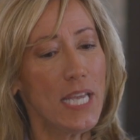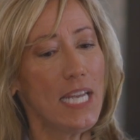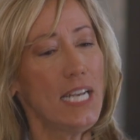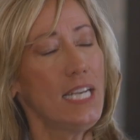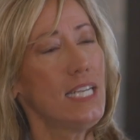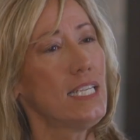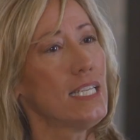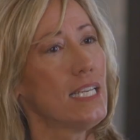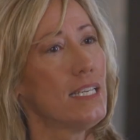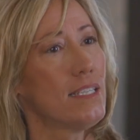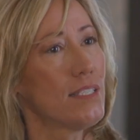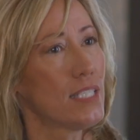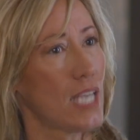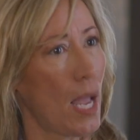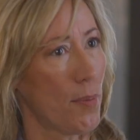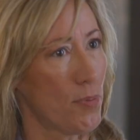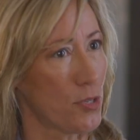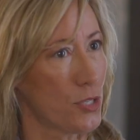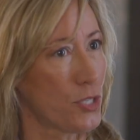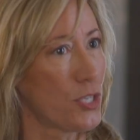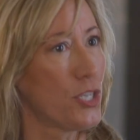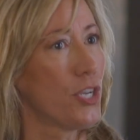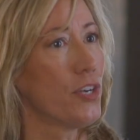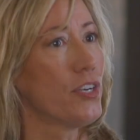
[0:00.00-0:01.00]
get into
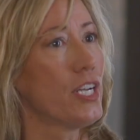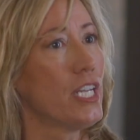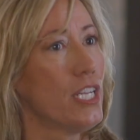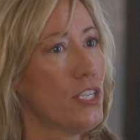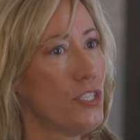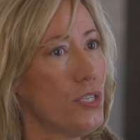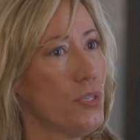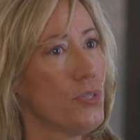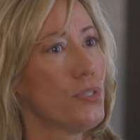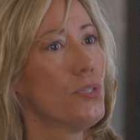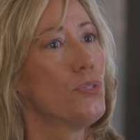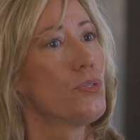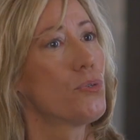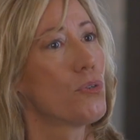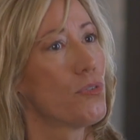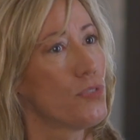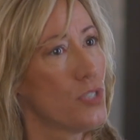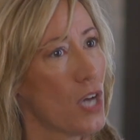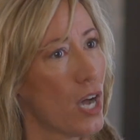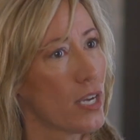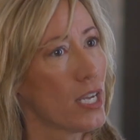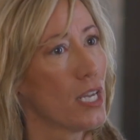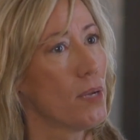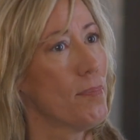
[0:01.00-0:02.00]
cybersecurity issues and sort of
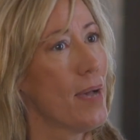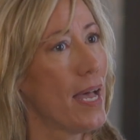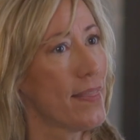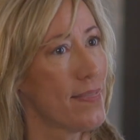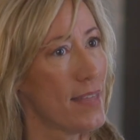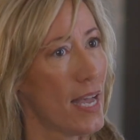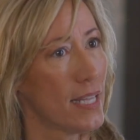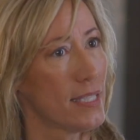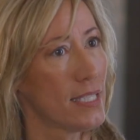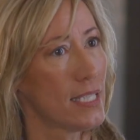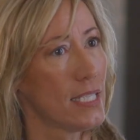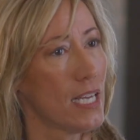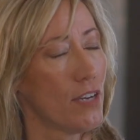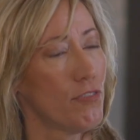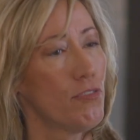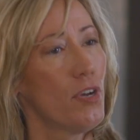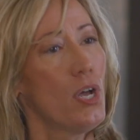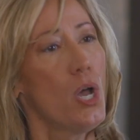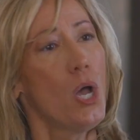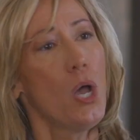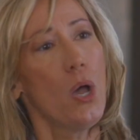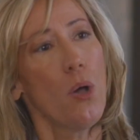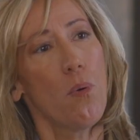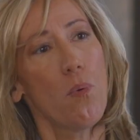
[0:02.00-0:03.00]
talking about that stuff,
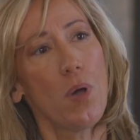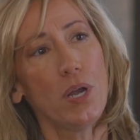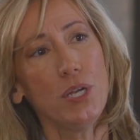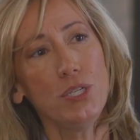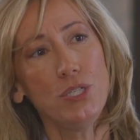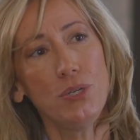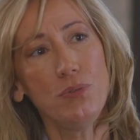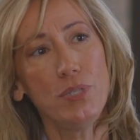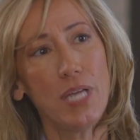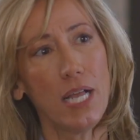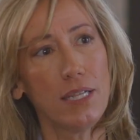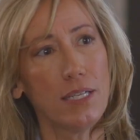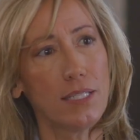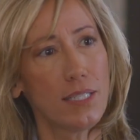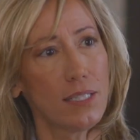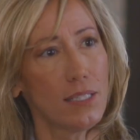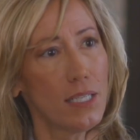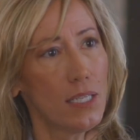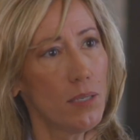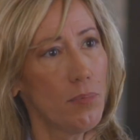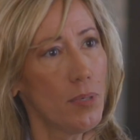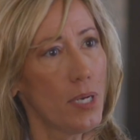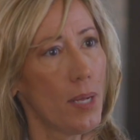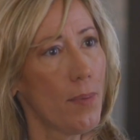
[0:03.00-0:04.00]
why don't you tell us a
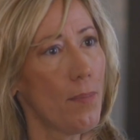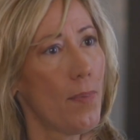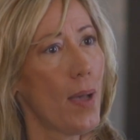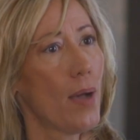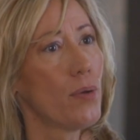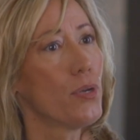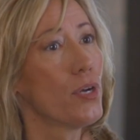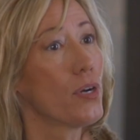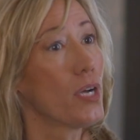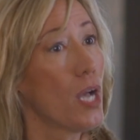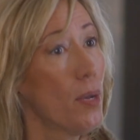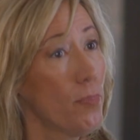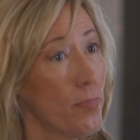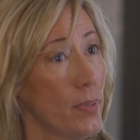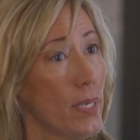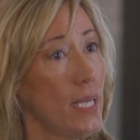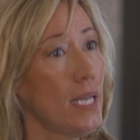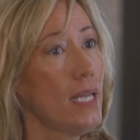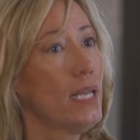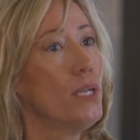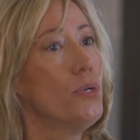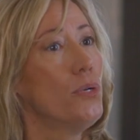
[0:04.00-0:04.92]
little bit about your company